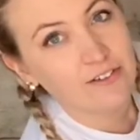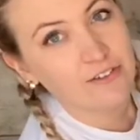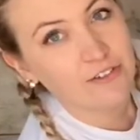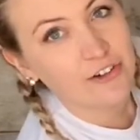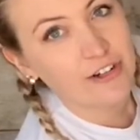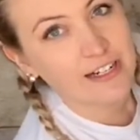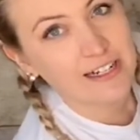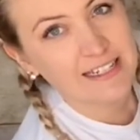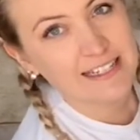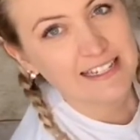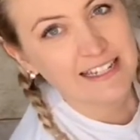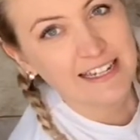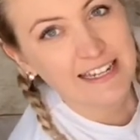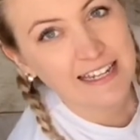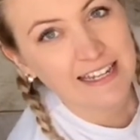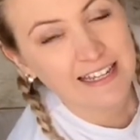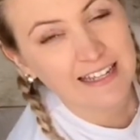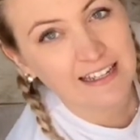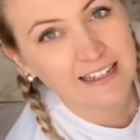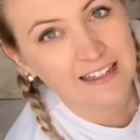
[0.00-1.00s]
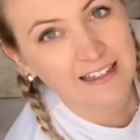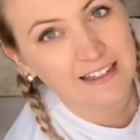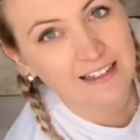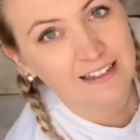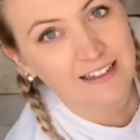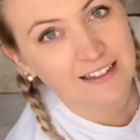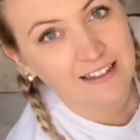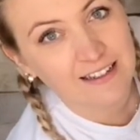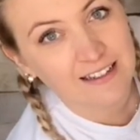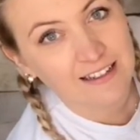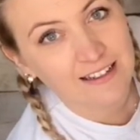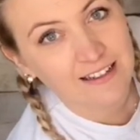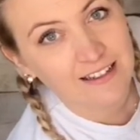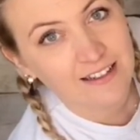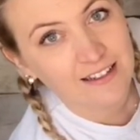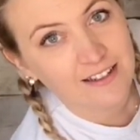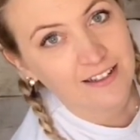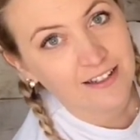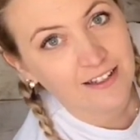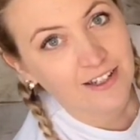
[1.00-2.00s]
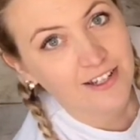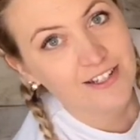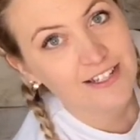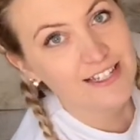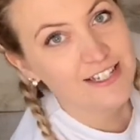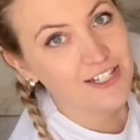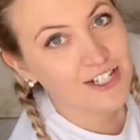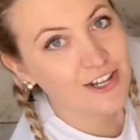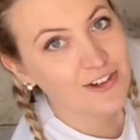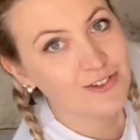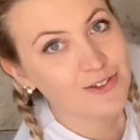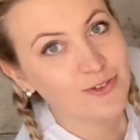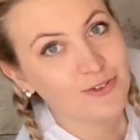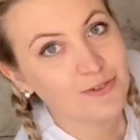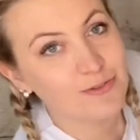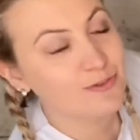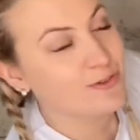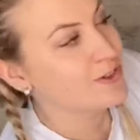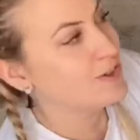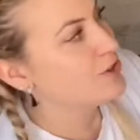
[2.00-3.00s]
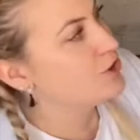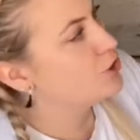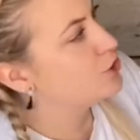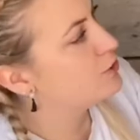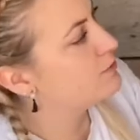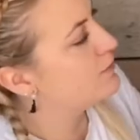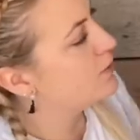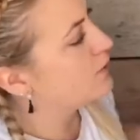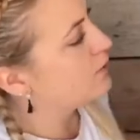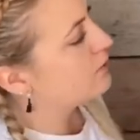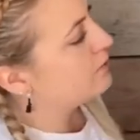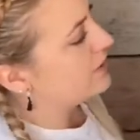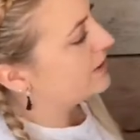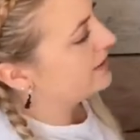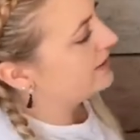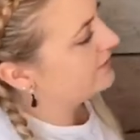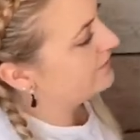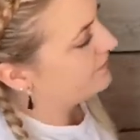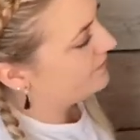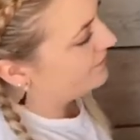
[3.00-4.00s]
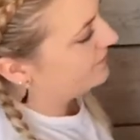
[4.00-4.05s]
really see, because it's so sort of small and